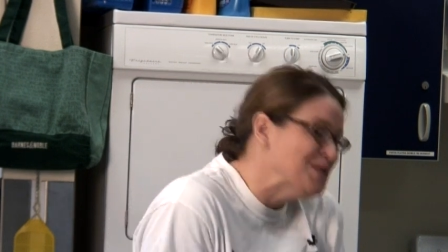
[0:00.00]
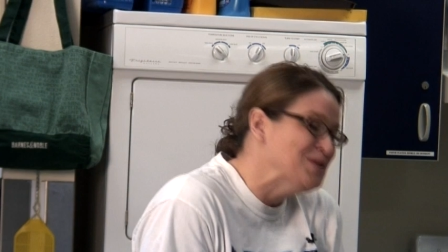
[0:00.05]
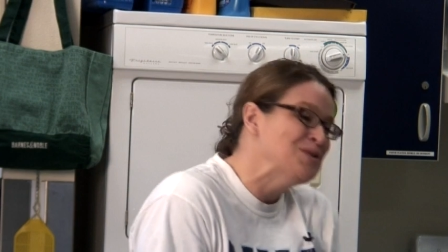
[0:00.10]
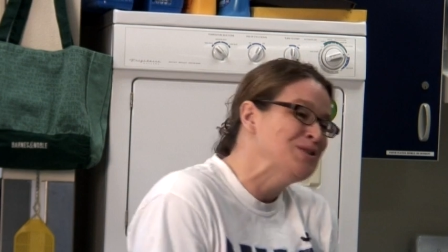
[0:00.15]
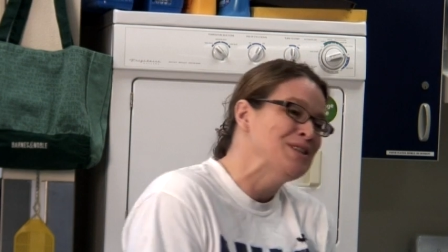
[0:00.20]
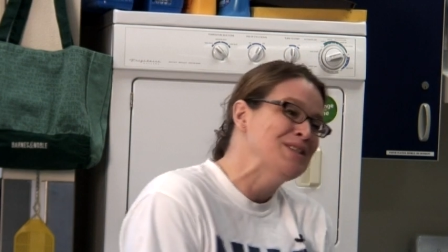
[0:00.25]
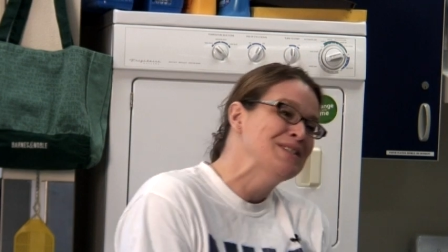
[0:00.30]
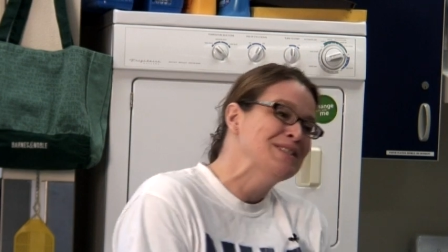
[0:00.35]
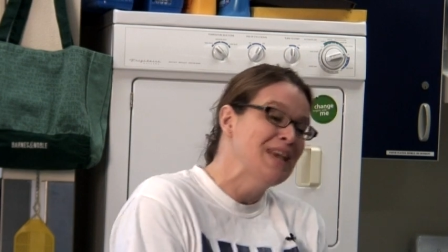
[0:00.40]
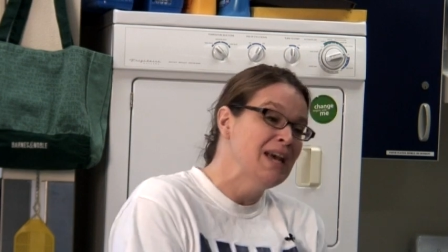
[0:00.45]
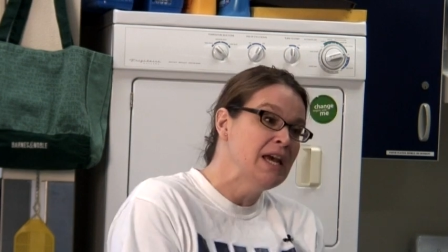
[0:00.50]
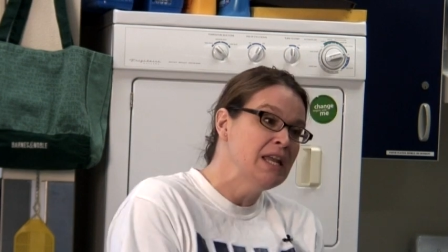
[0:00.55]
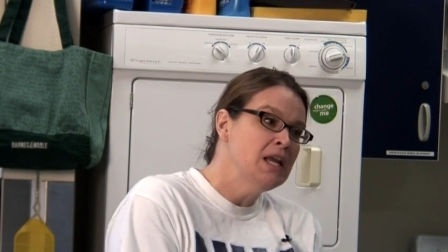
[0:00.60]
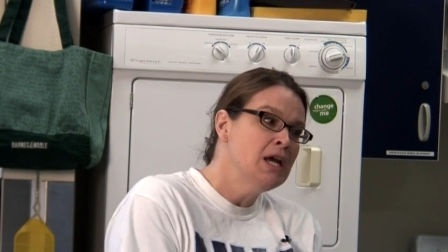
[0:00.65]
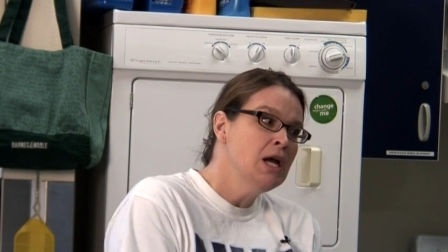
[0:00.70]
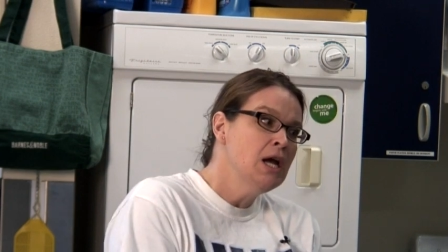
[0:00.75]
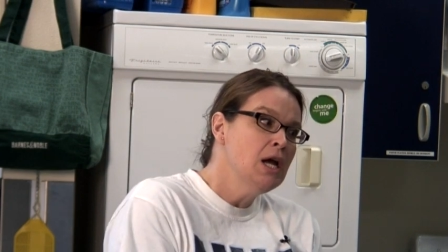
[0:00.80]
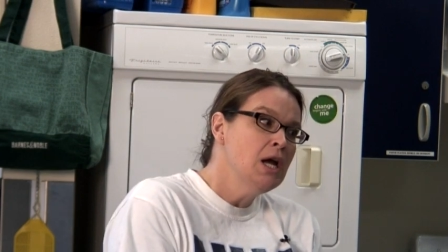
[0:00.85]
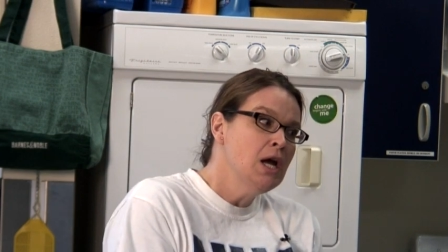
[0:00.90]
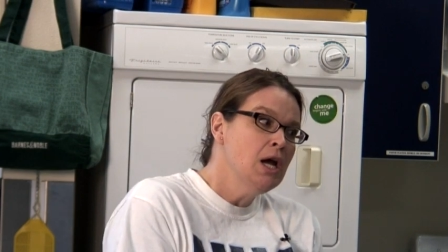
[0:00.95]
So she said,
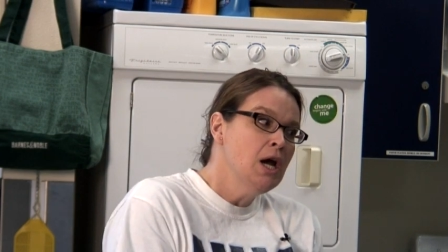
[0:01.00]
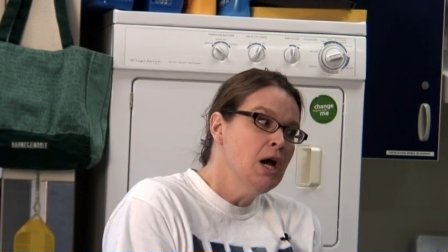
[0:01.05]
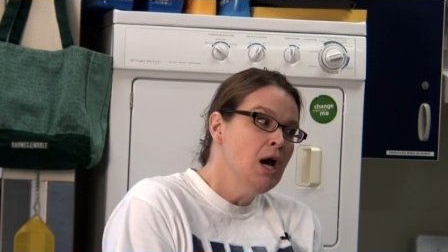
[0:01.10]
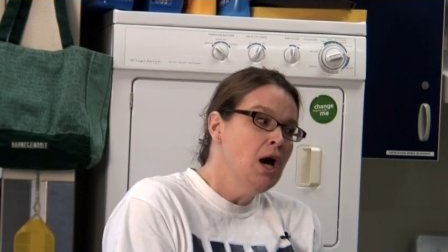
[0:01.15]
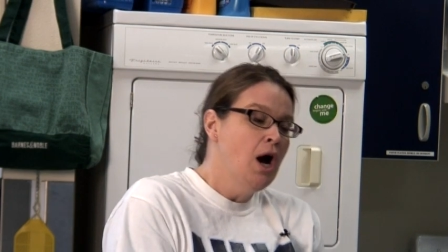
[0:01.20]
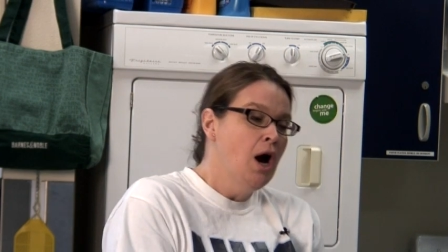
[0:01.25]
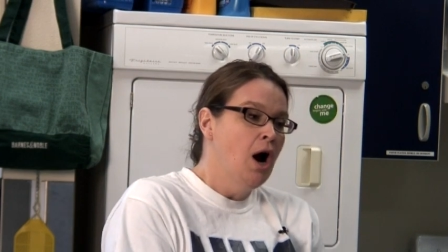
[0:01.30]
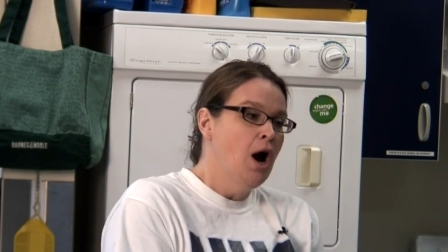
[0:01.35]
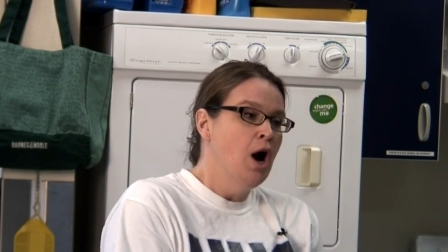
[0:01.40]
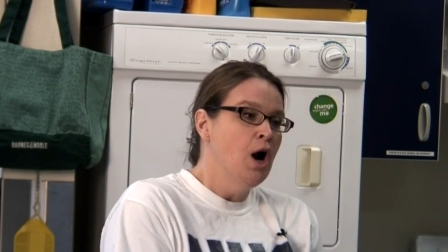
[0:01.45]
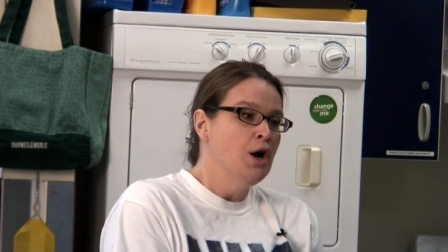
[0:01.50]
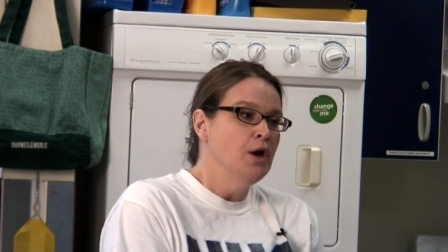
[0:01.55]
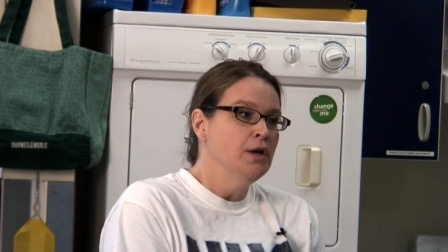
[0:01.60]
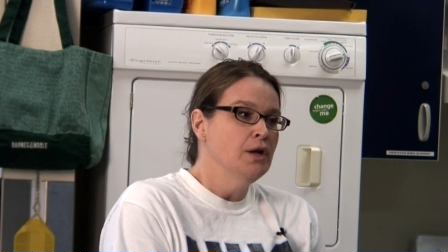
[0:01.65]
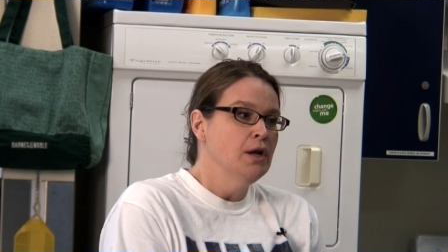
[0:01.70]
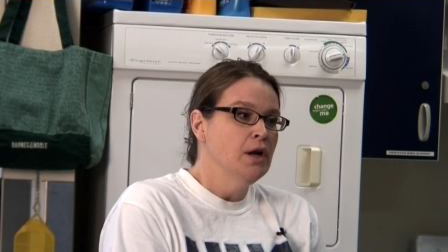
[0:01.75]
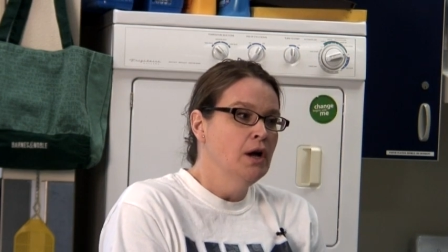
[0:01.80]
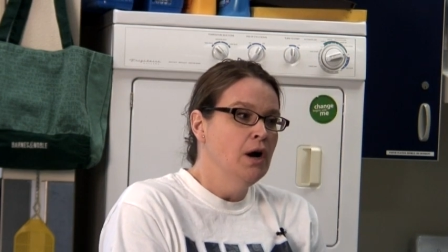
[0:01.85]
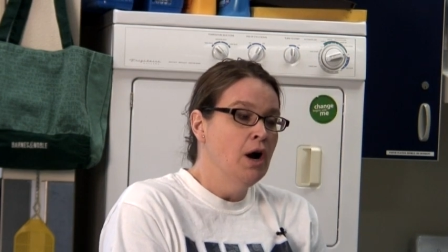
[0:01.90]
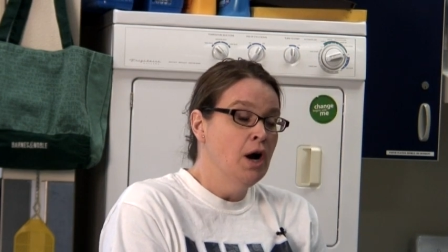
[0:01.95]
are
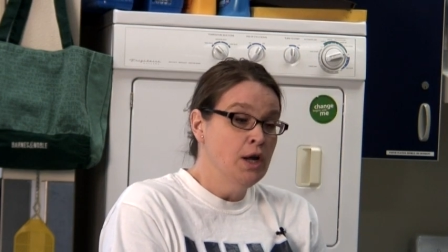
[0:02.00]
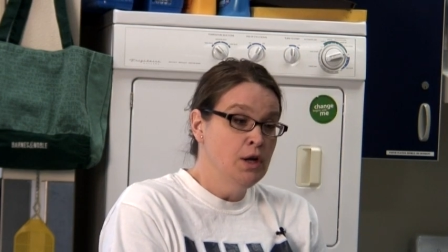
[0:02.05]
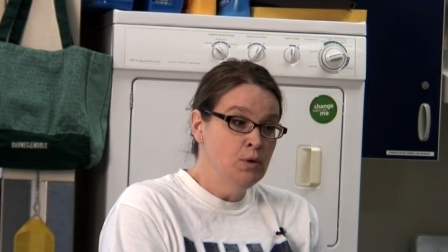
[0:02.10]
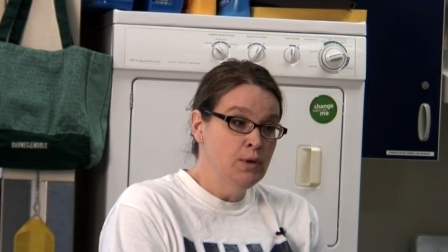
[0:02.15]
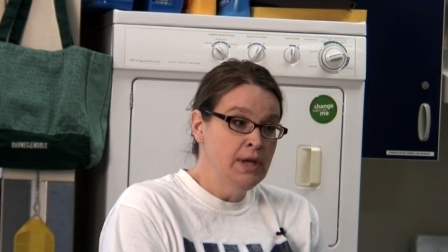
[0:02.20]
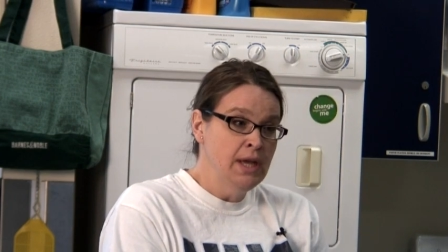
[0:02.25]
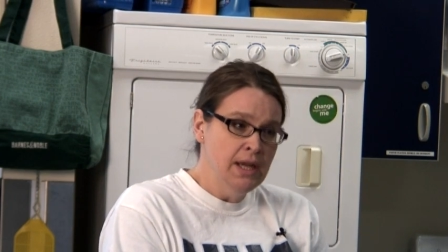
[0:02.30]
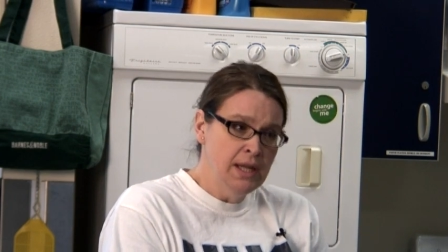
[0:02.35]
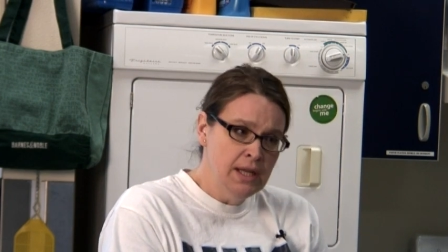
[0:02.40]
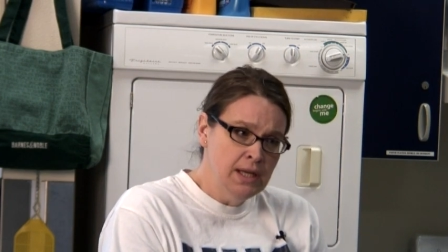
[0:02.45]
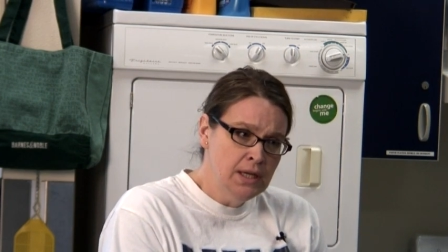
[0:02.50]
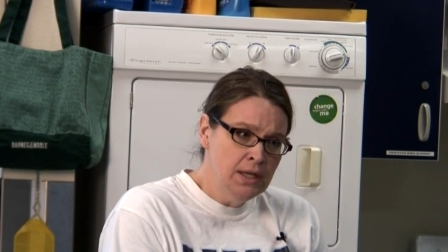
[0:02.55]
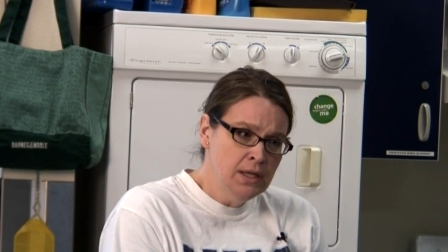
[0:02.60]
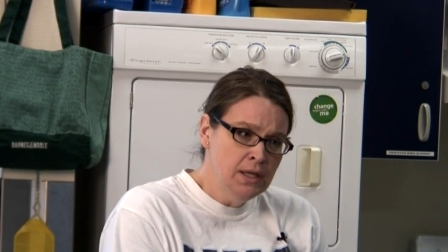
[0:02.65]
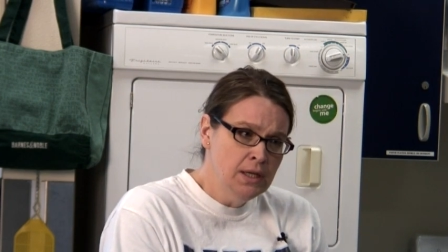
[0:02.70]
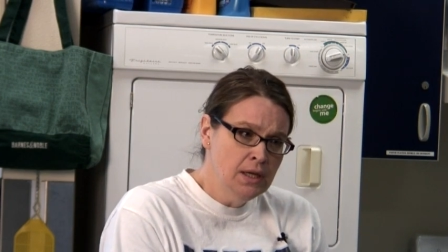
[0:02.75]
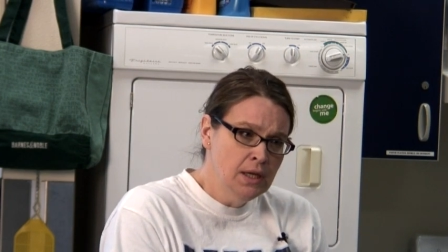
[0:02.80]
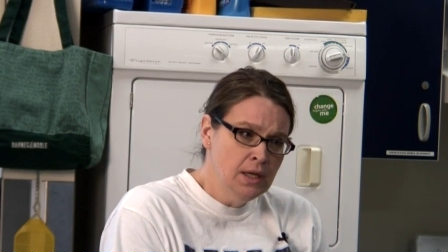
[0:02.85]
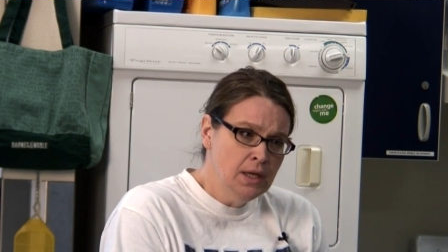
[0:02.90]
you kidding?